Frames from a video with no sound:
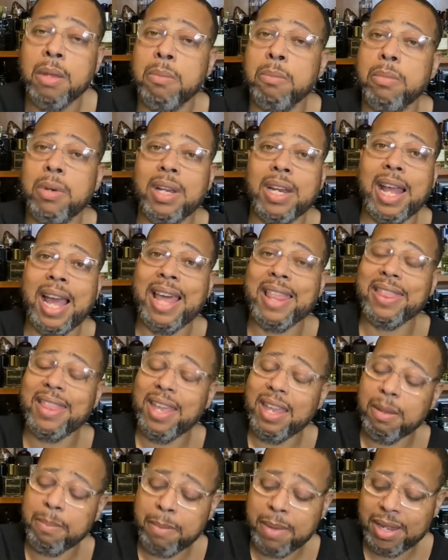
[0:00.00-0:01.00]
But I
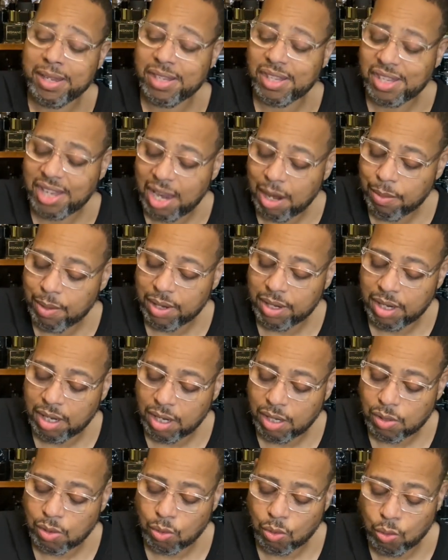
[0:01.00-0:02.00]
think Mancera
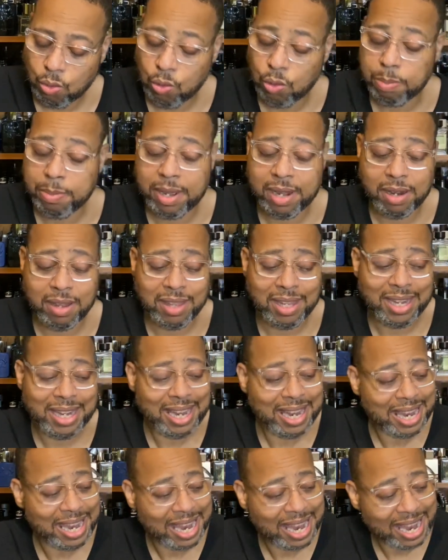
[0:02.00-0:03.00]
does oud better than
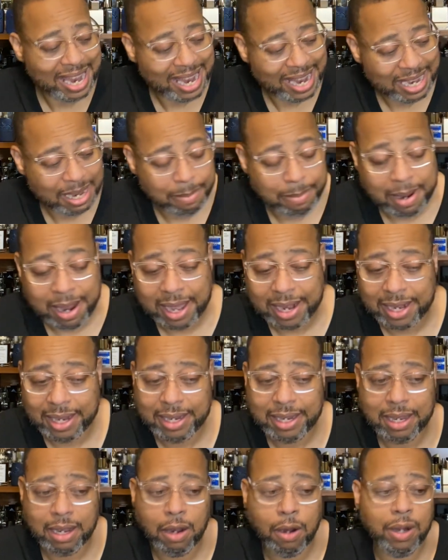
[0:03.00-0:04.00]
anybody,
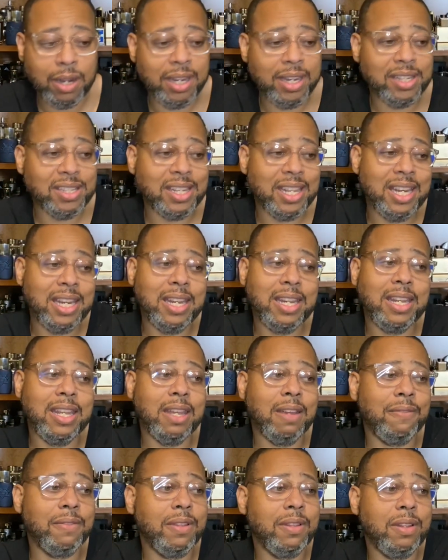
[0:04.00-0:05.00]
or at least any
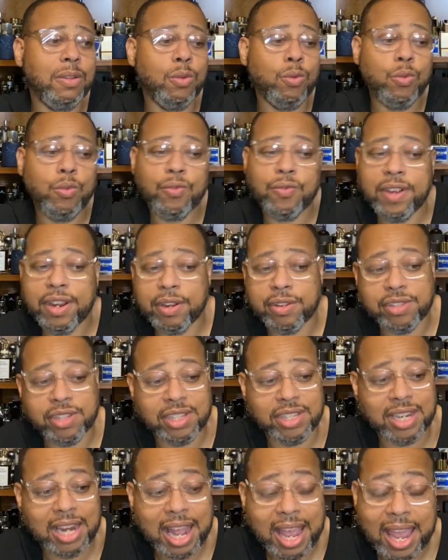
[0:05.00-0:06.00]
of the oud fragrances
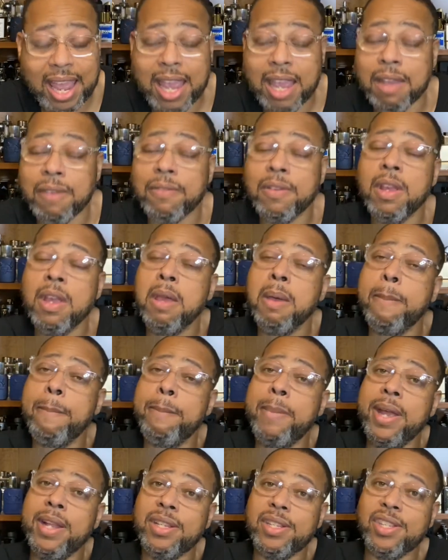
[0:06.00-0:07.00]
that I have.
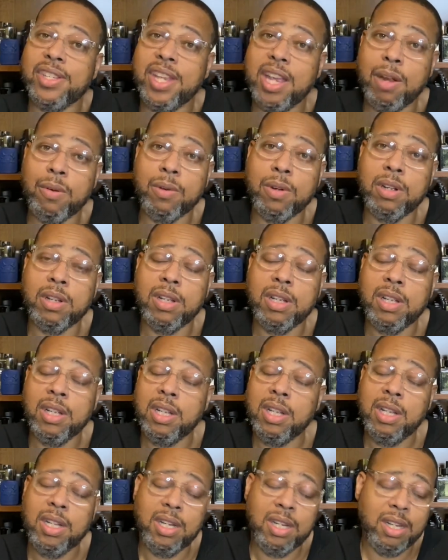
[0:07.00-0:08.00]
Mancera
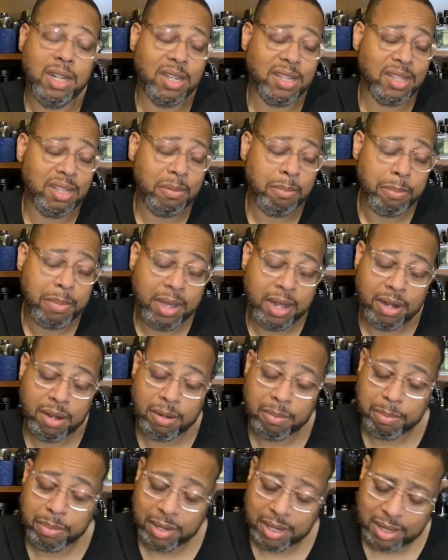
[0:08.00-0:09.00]
does them better,
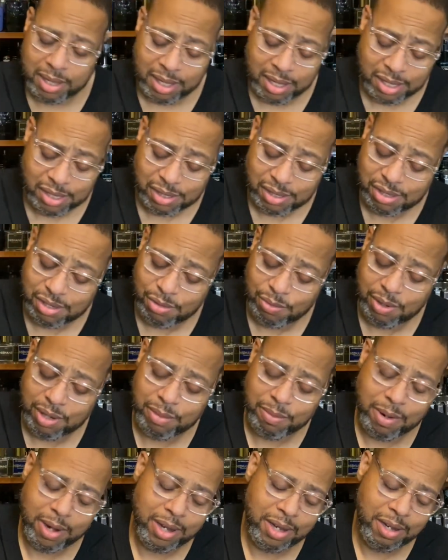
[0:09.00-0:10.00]
but this joint
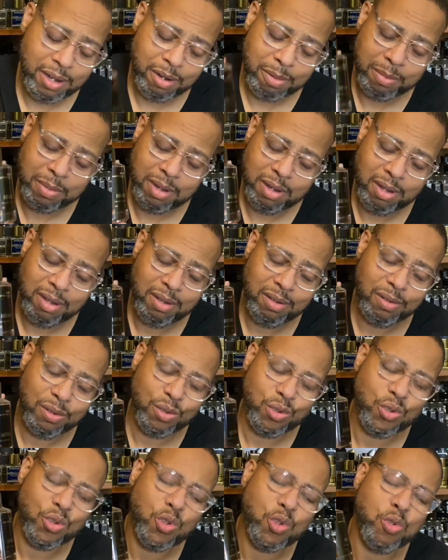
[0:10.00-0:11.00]
right here, man,
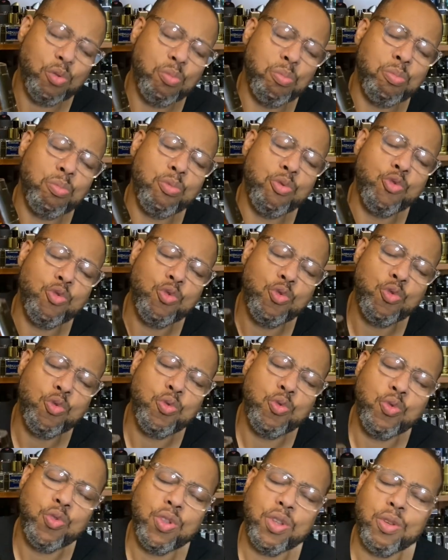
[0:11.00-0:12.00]

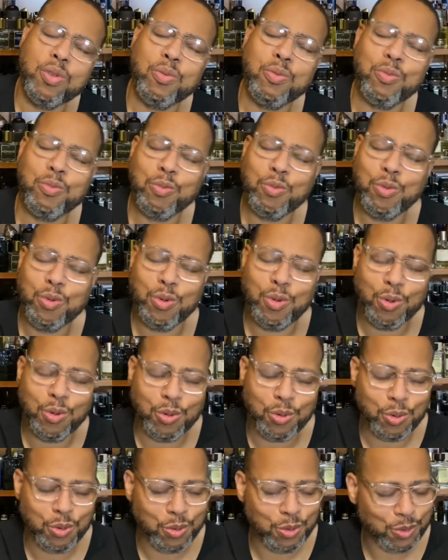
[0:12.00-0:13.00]
smooth. Oof.
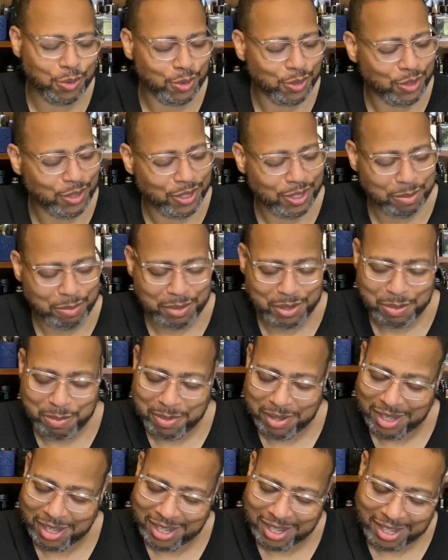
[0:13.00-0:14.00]
Let me
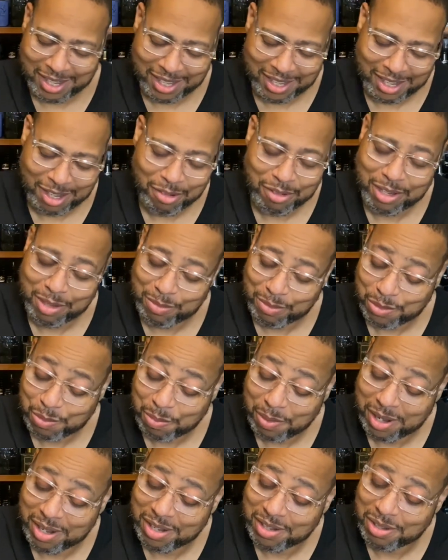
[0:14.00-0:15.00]
smell it again. I don't even want to
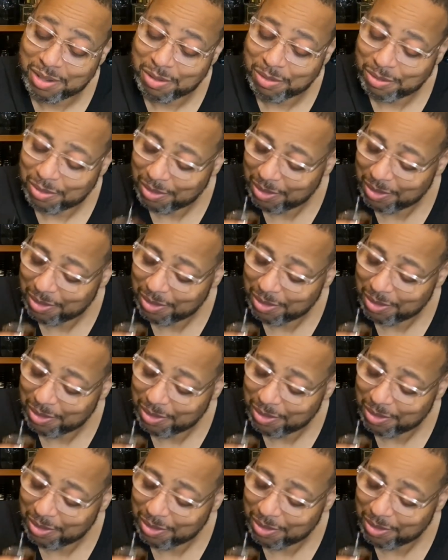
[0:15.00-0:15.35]
spray this on.